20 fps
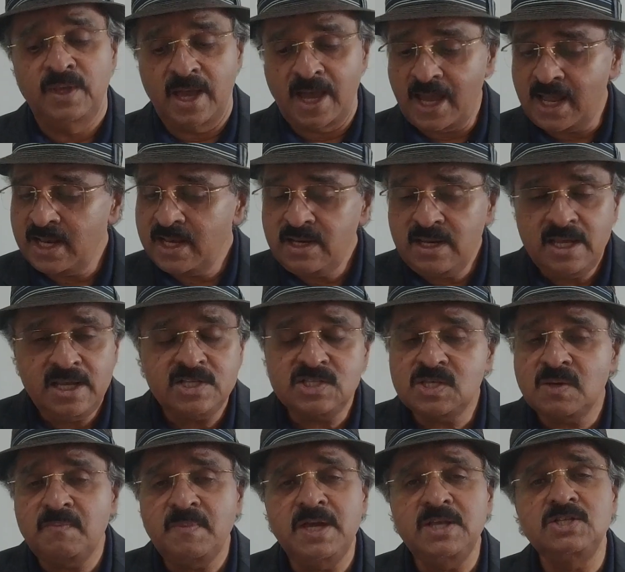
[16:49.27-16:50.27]
and
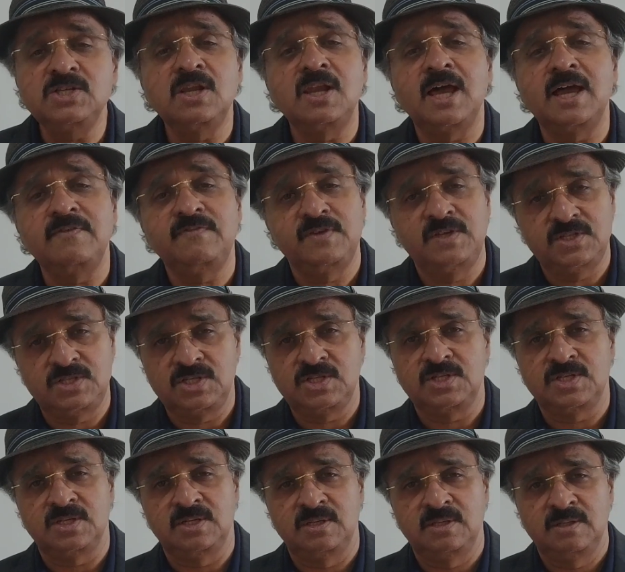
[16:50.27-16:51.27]
it's a major life
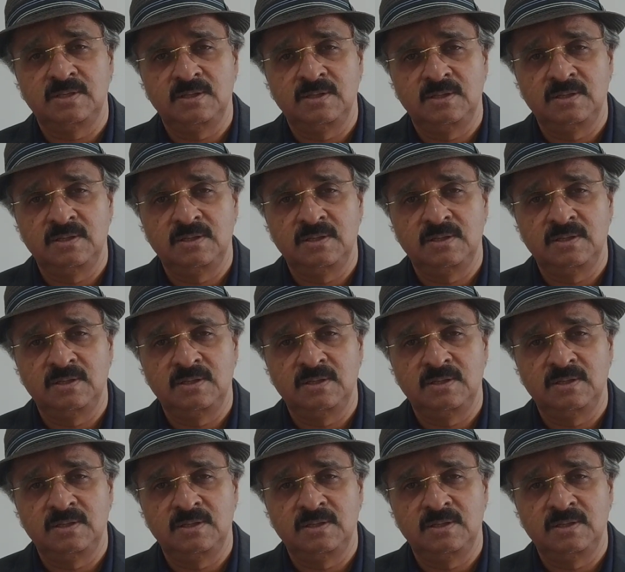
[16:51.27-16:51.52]
decision.